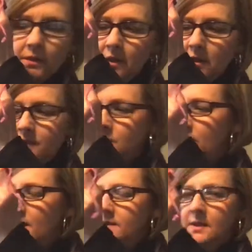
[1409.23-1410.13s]
So
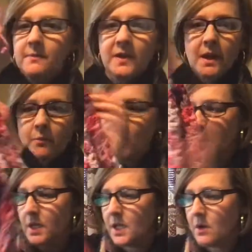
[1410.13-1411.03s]
that's something I'm
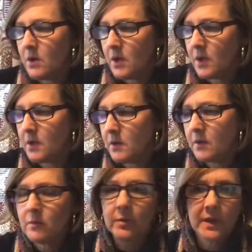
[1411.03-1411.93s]
working on
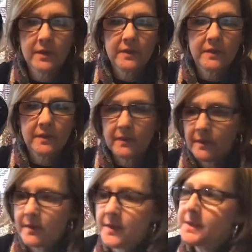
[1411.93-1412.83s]
with
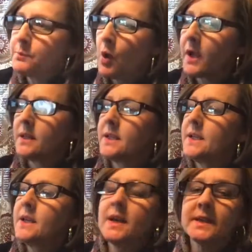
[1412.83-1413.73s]
the
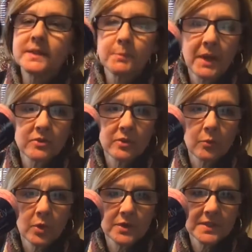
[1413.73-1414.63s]
Sprightly Spectrum
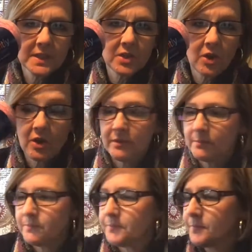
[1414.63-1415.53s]
worsted yarn.
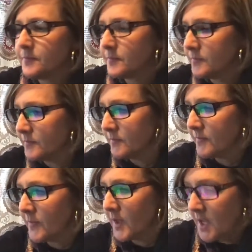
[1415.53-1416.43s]

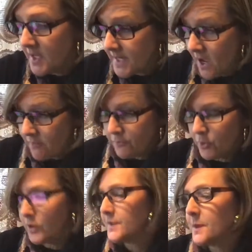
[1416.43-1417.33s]
Now
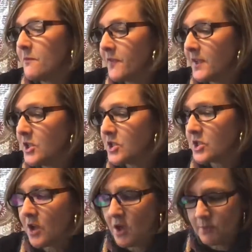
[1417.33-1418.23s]
for some finished
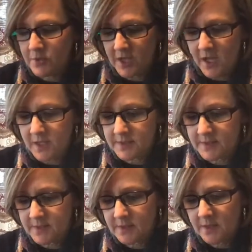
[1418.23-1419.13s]
objects,